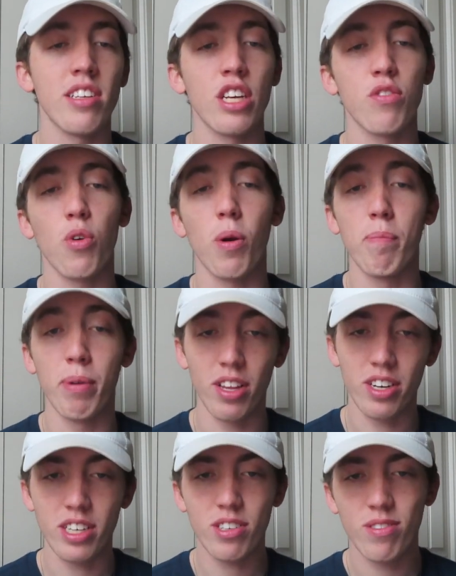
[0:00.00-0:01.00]
it stands for
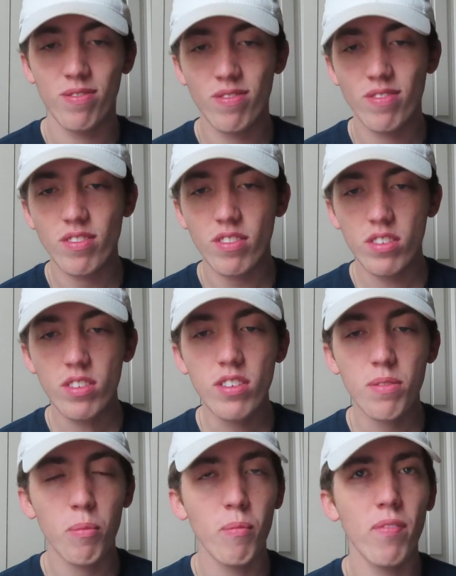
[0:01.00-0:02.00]
abilities.
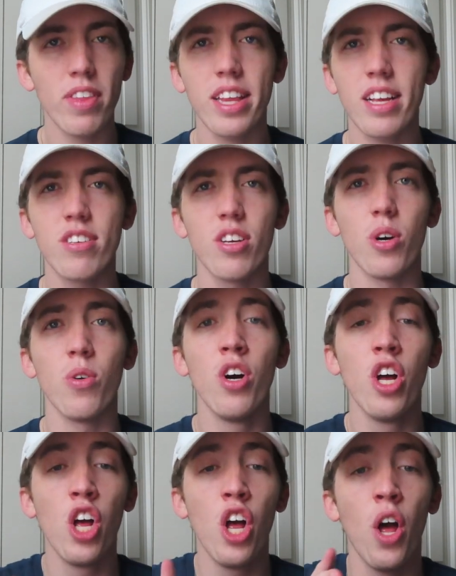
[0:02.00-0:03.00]
So
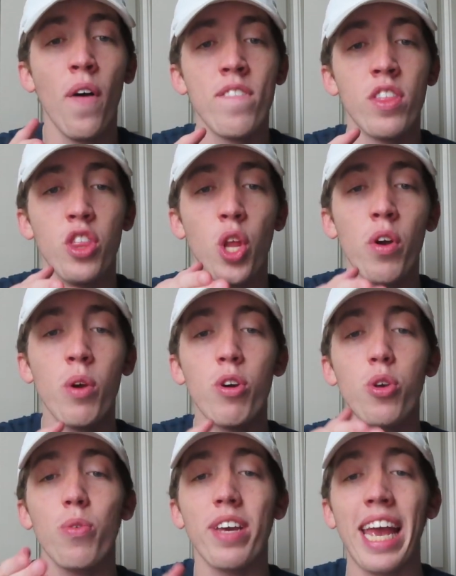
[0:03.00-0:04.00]
knowing
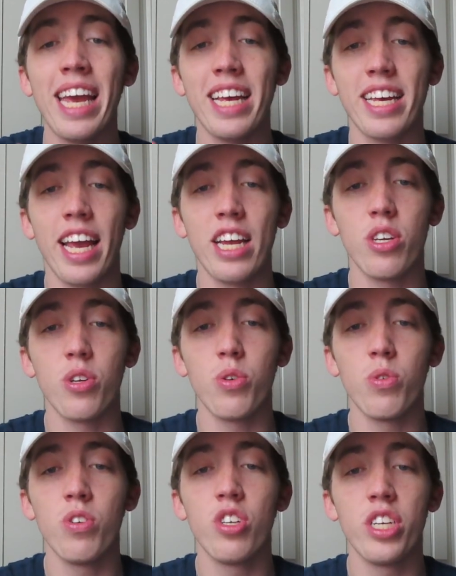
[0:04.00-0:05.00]
what you can and can't
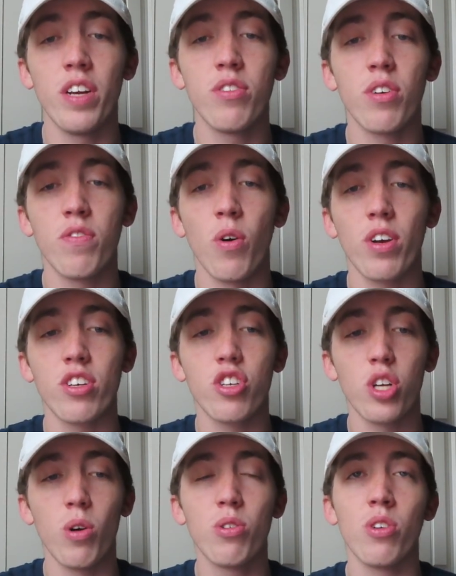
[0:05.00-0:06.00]
do shifts your focus
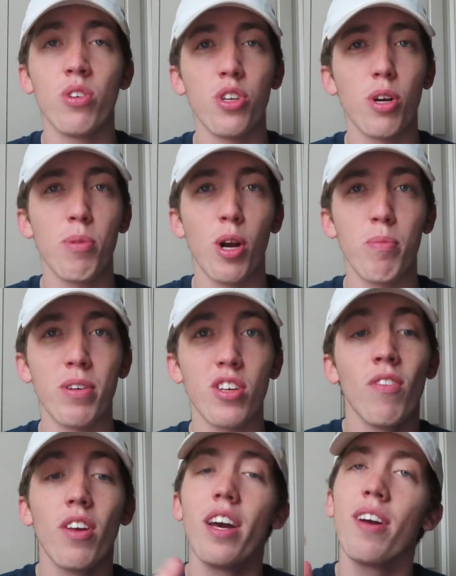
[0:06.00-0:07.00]
closer to your
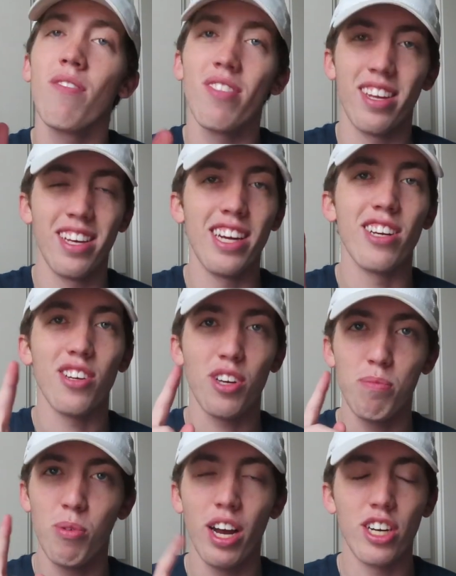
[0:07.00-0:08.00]
purpose. here's a
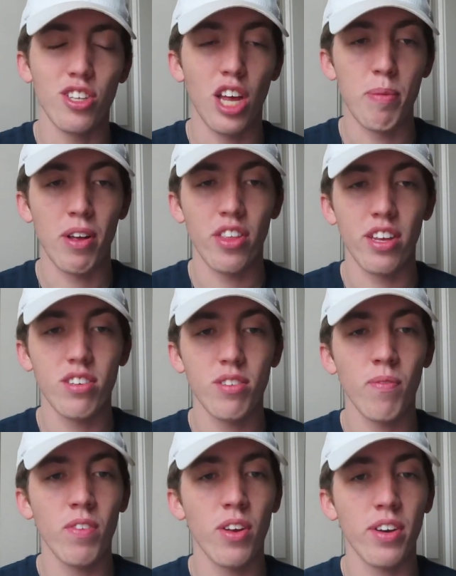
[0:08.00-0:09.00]
good point. I just thought about this.
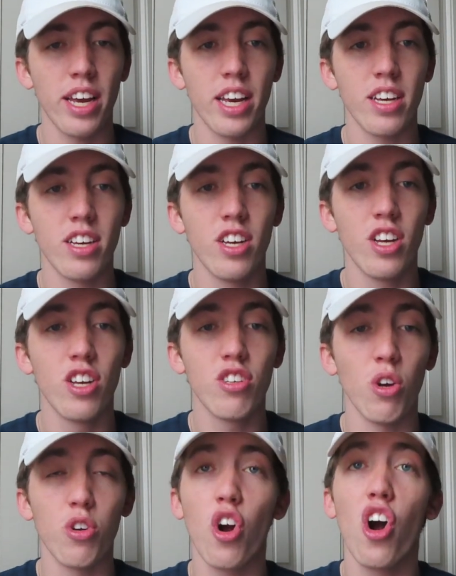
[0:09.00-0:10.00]
Okay,
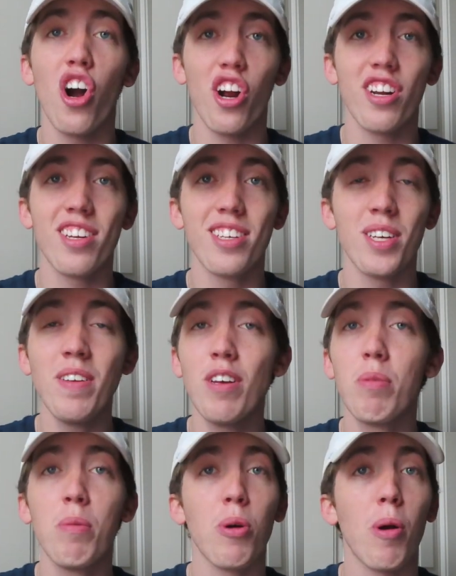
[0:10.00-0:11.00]
so your heart.
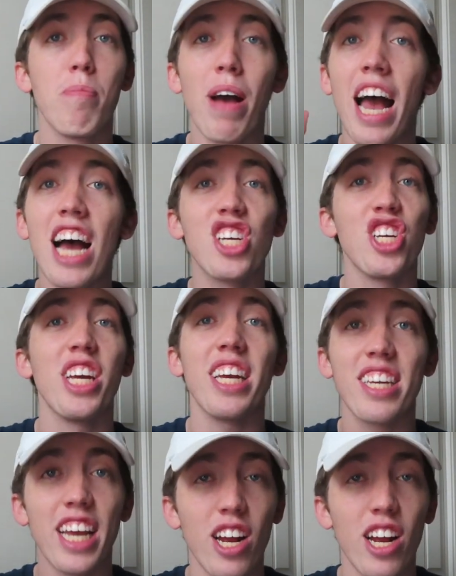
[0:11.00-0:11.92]
Sometimes people are passionate and